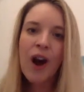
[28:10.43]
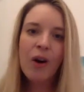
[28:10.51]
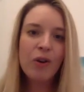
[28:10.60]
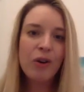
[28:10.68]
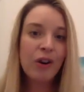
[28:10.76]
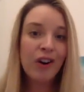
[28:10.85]

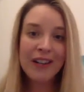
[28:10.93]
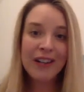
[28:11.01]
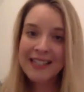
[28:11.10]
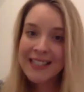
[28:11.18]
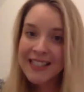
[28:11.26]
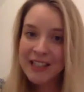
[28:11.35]
or on
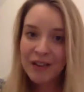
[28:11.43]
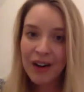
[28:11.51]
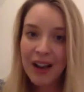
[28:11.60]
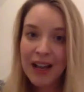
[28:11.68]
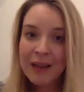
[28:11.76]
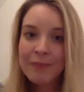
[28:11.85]

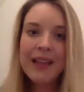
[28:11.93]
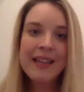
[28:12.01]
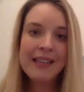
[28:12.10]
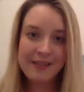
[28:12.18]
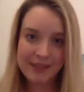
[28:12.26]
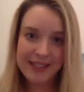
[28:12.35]
Instagram
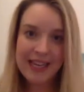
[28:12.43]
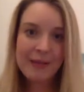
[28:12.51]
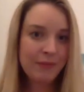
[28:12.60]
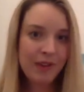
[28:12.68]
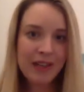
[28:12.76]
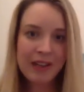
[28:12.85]
and
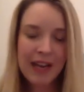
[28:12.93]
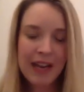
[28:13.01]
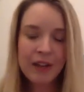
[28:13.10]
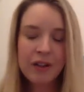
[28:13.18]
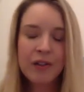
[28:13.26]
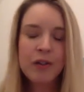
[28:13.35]
same
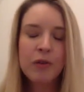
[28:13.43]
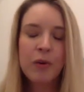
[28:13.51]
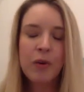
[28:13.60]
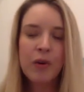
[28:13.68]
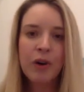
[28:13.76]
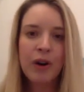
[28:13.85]
Relocate Guru,
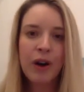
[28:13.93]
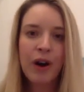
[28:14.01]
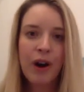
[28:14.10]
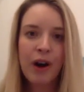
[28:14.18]
or